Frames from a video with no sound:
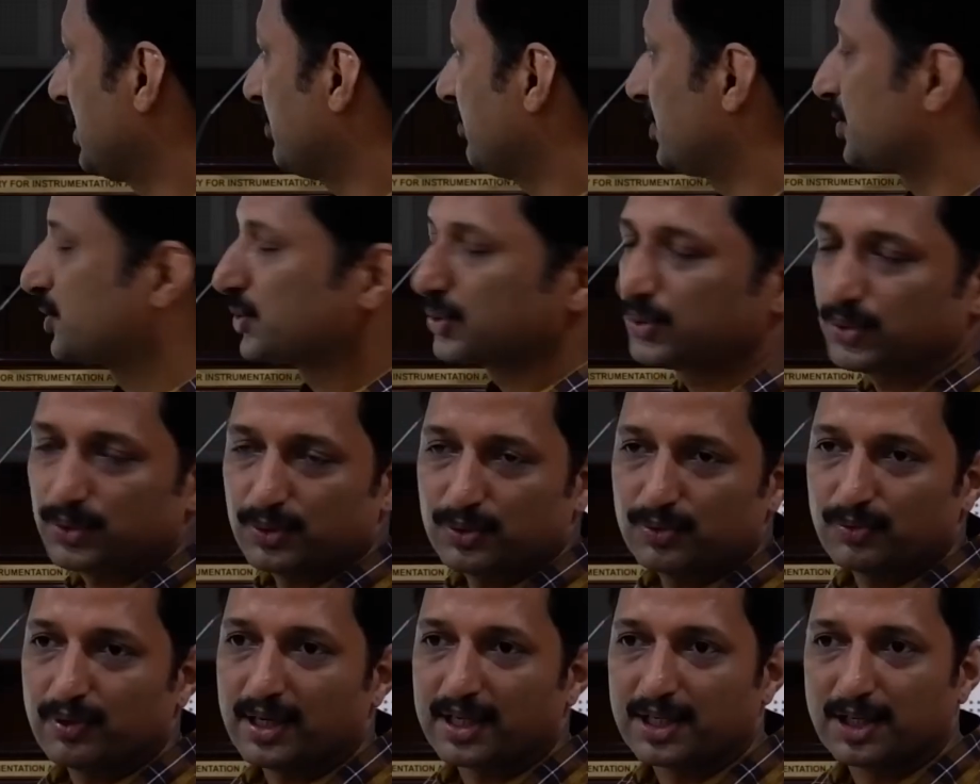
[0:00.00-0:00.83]
level to
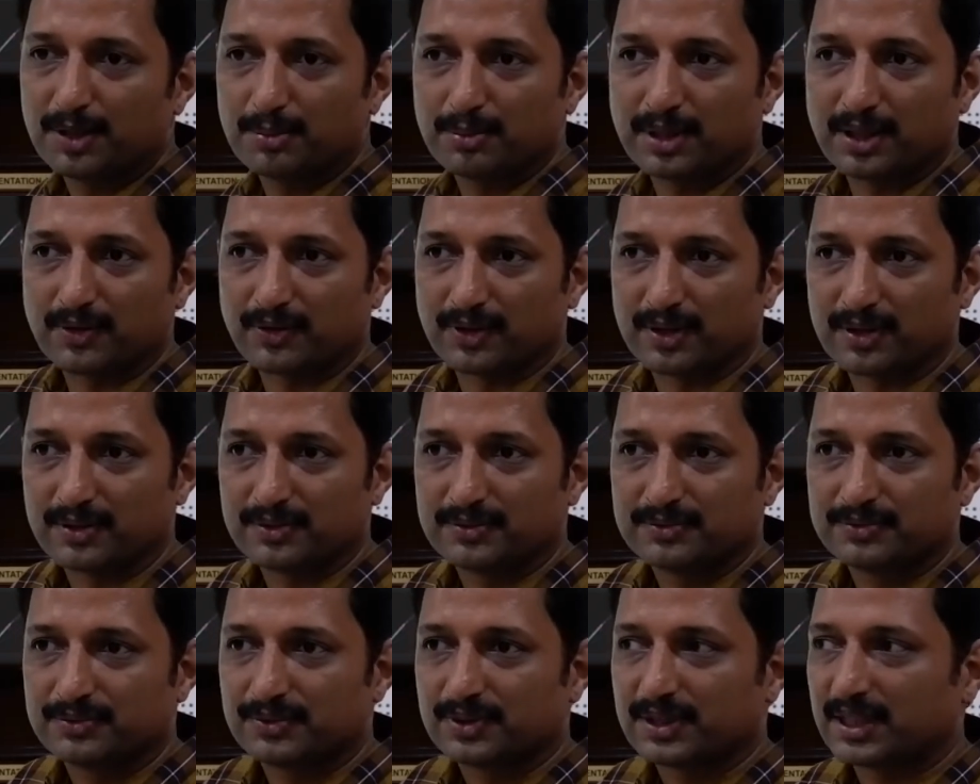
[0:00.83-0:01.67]
vacuum level,
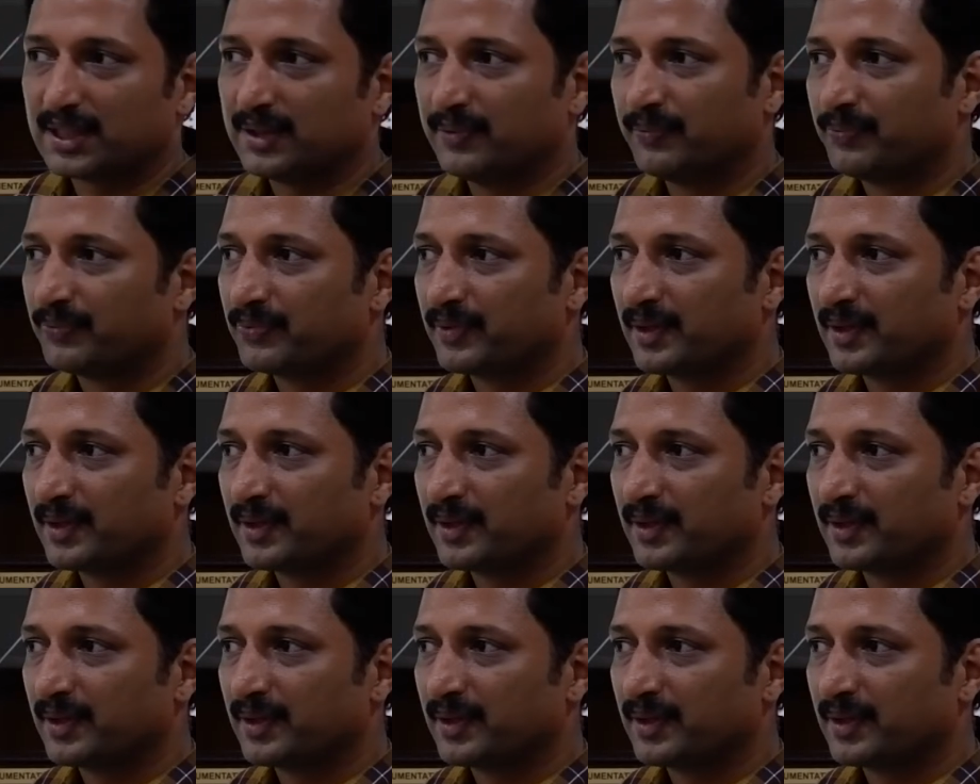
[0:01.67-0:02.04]
okay.